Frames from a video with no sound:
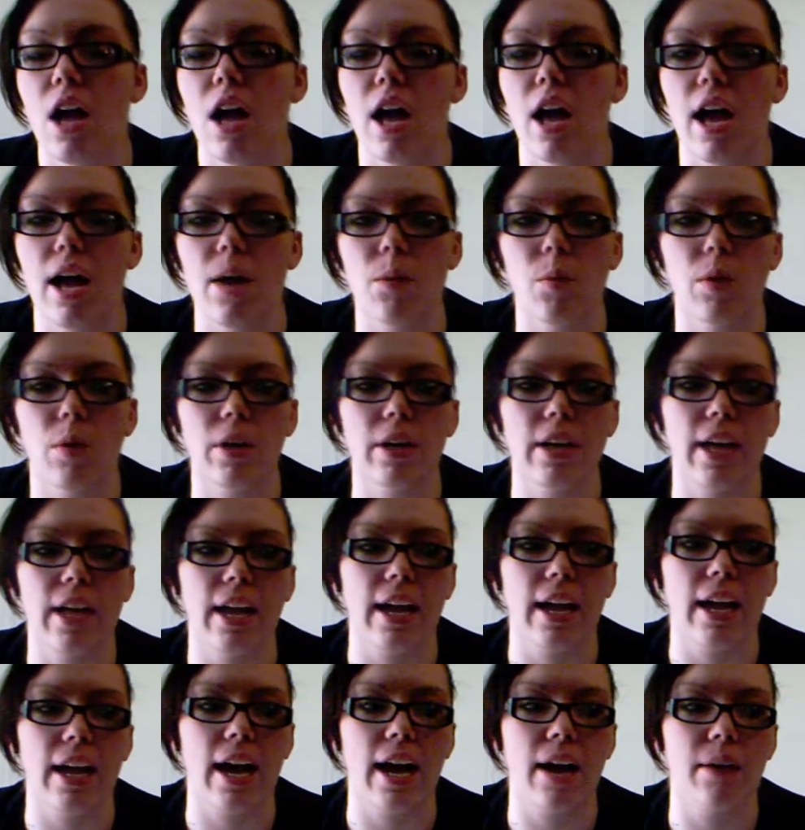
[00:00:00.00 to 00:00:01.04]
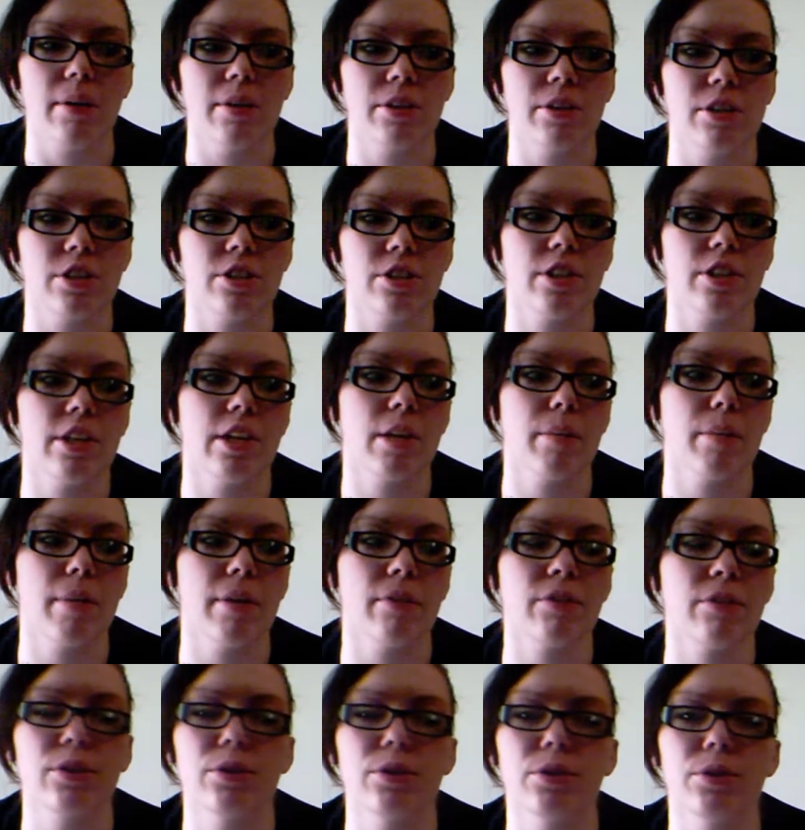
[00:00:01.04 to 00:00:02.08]
and one day I was just sitting in my
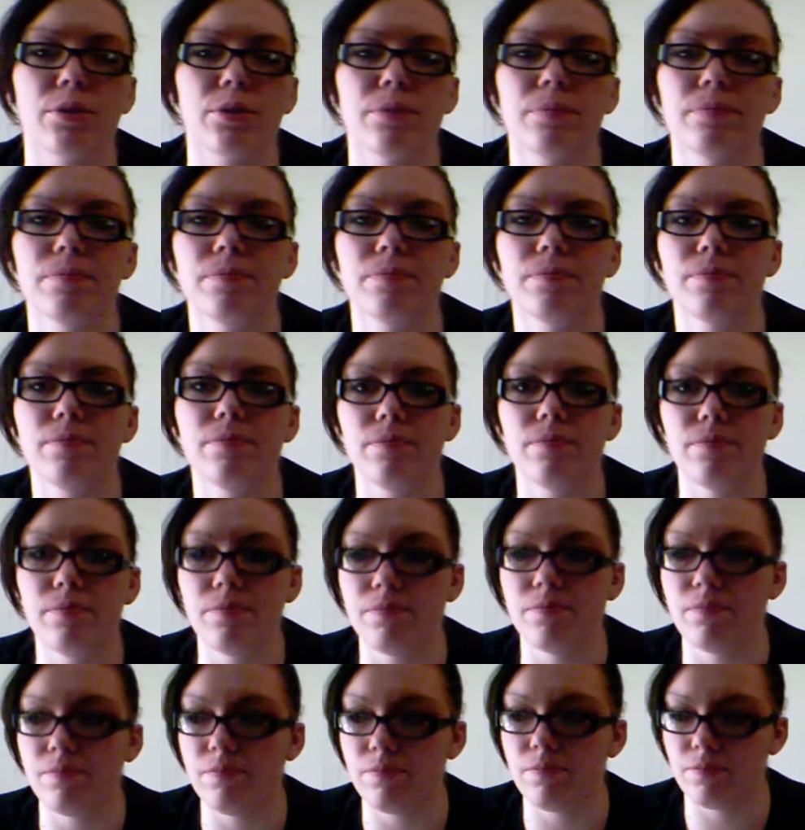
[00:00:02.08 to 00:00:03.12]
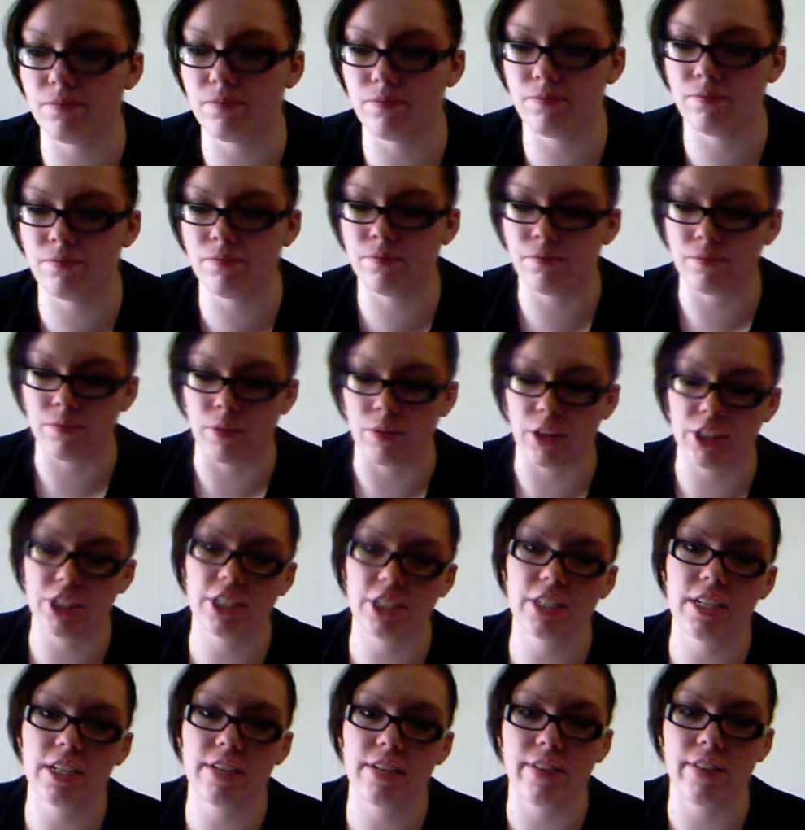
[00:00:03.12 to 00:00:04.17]
room watching
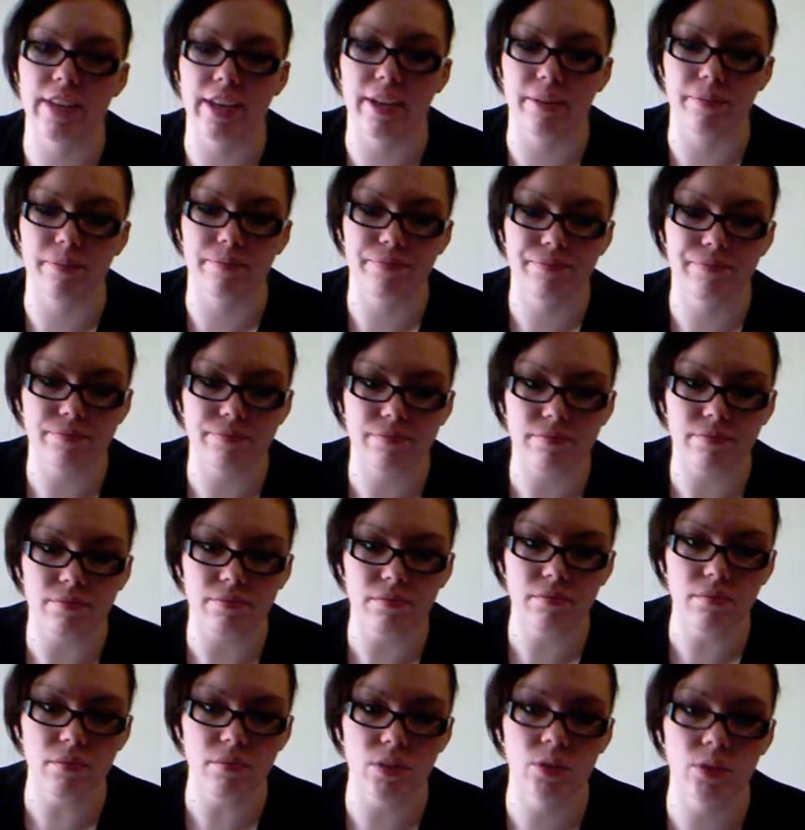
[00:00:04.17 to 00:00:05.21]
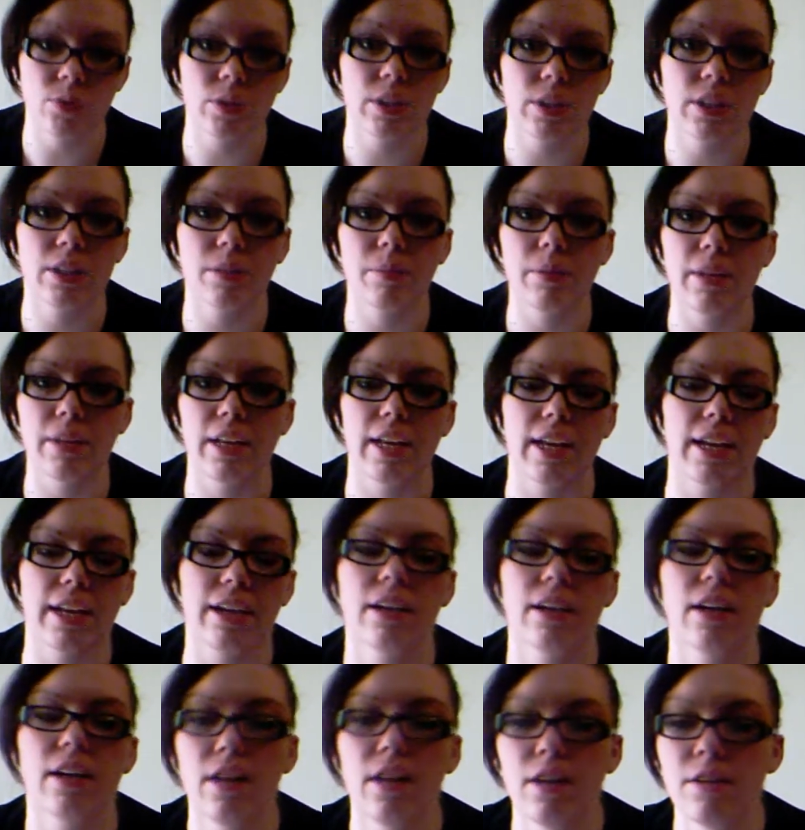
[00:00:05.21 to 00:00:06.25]
TV with the blade
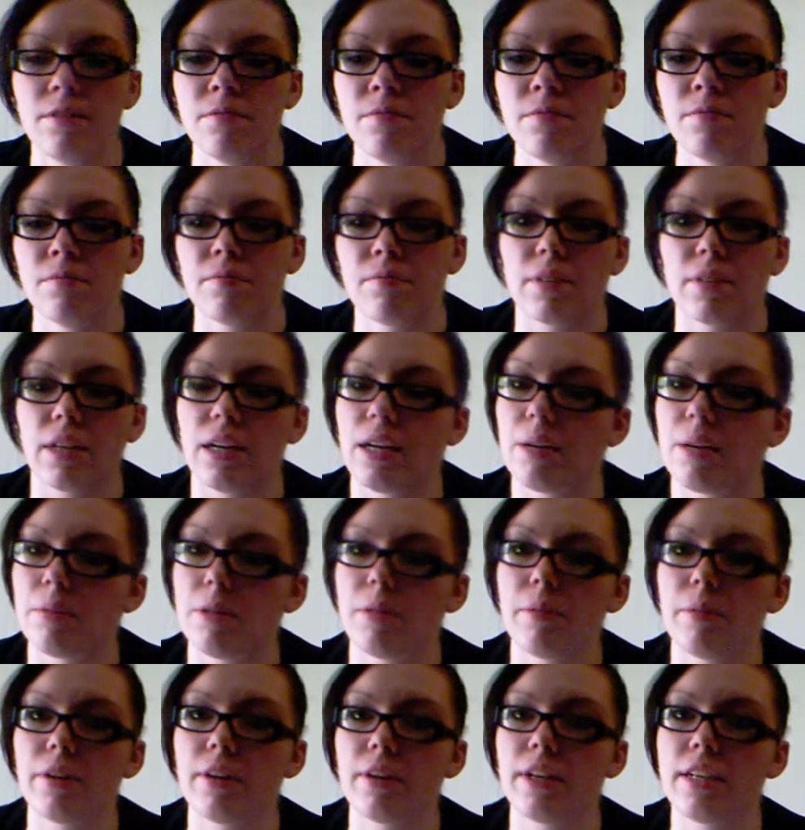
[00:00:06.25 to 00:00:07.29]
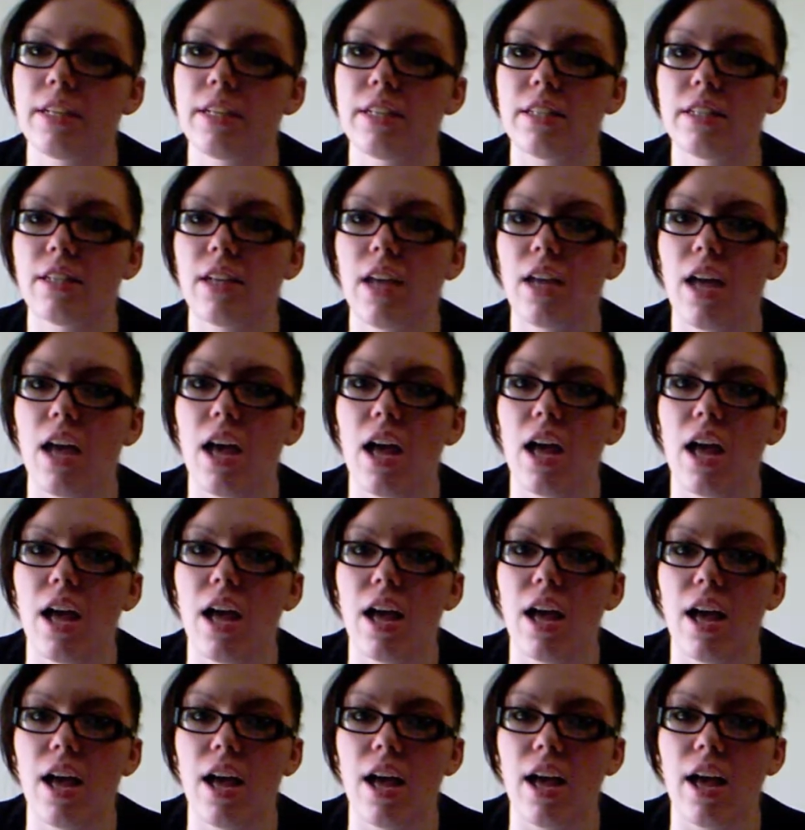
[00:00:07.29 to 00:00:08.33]
up to my wrist,
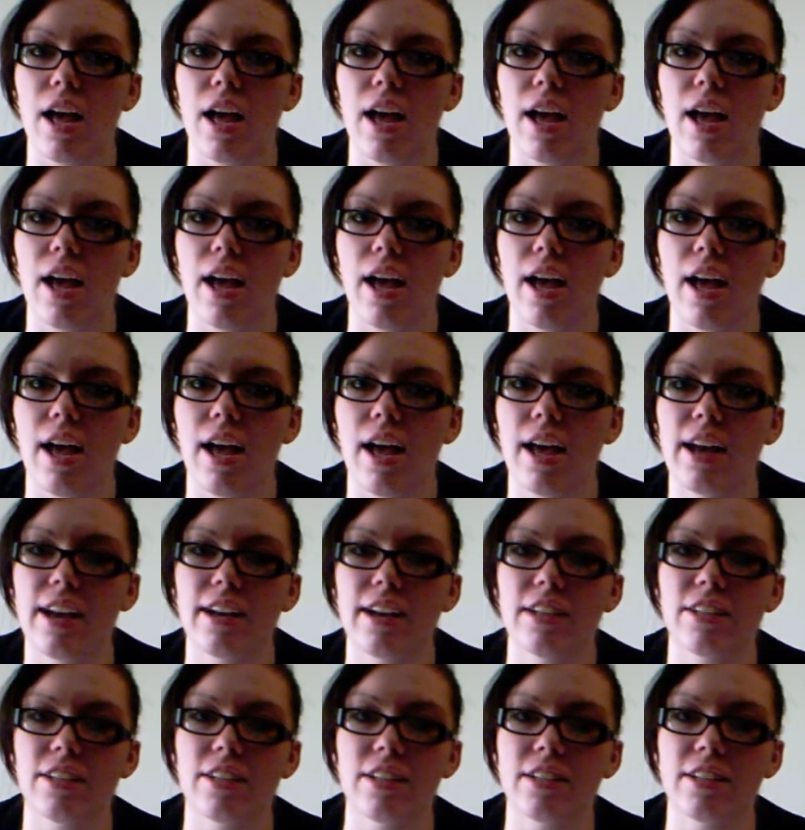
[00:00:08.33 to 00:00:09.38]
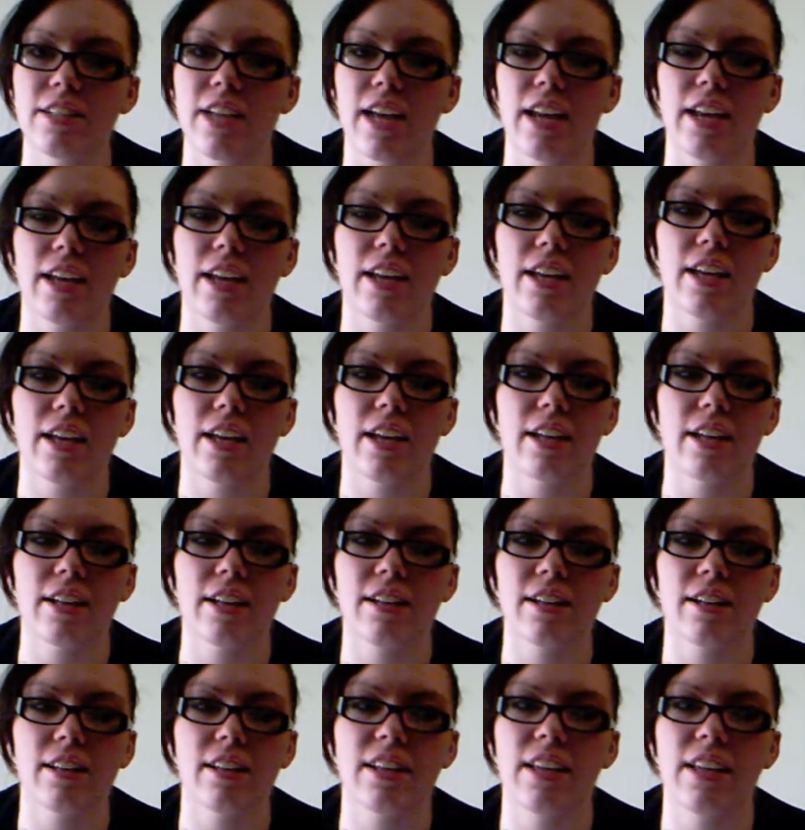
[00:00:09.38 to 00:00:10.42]
and I just looked at it, and I looked
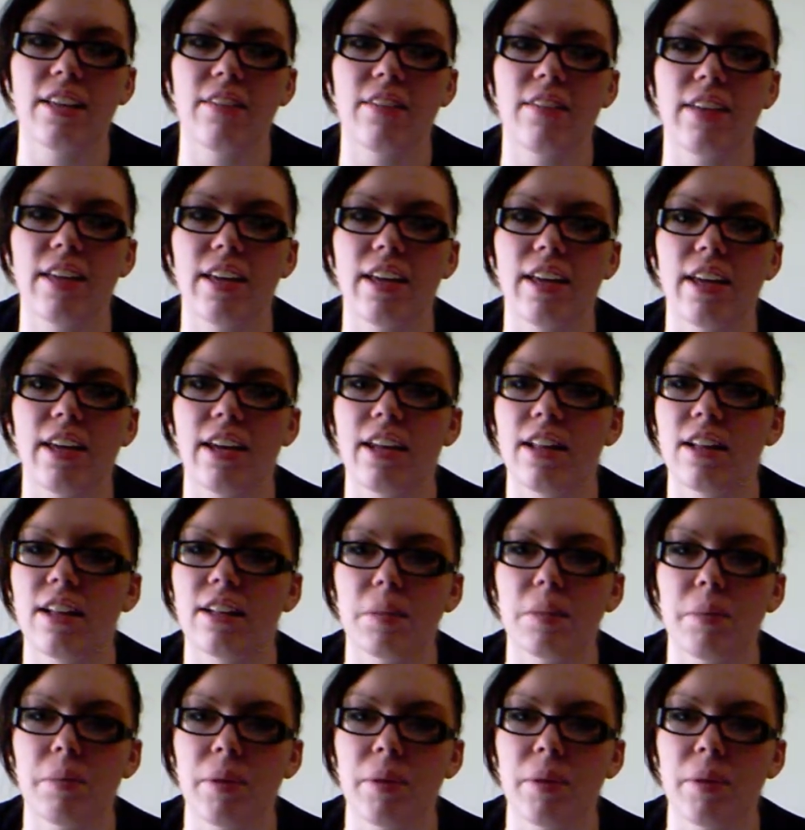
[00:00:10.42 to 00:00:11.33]
at the TV, and I looked at my